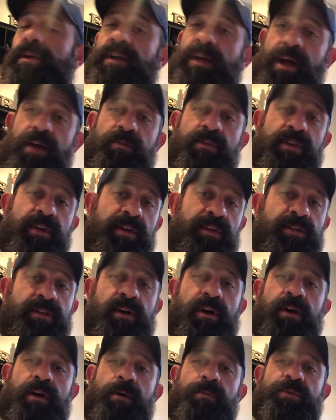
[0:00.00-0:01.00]
Everything is
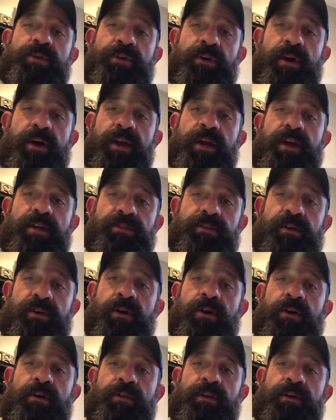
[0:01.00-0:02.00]
calm. The dog has to
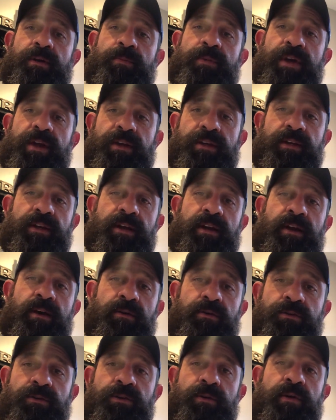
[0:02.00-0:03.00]
earn the command to get
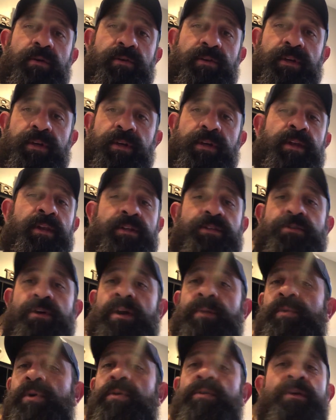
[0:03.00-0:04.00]
out and do everything. And it's
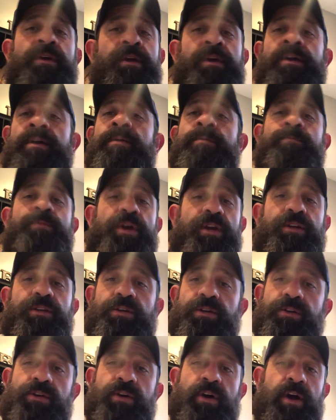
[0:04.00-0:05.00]
not about making
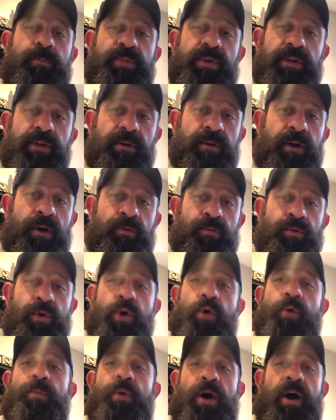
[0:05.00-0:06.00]
your dog be a
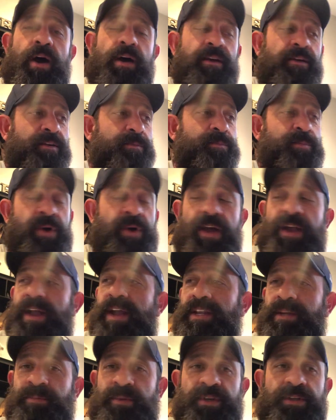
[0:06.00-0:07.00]
robot by
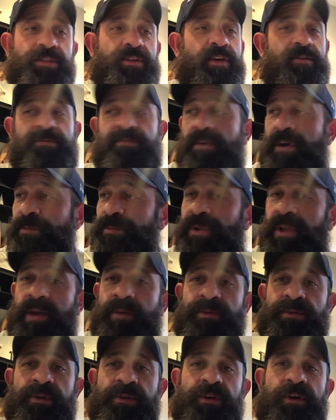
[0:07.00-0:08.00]
any means. You have fun, play
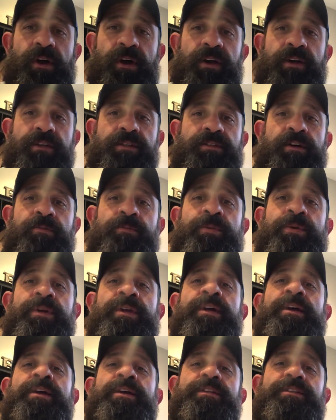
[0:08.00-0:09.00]
with your dog and stuff, but
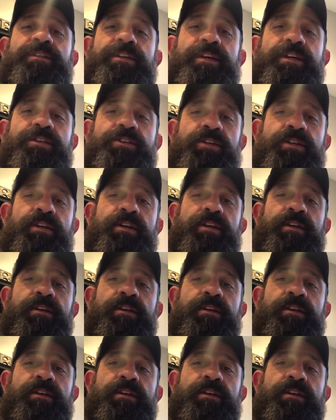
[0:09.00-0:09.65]
teaching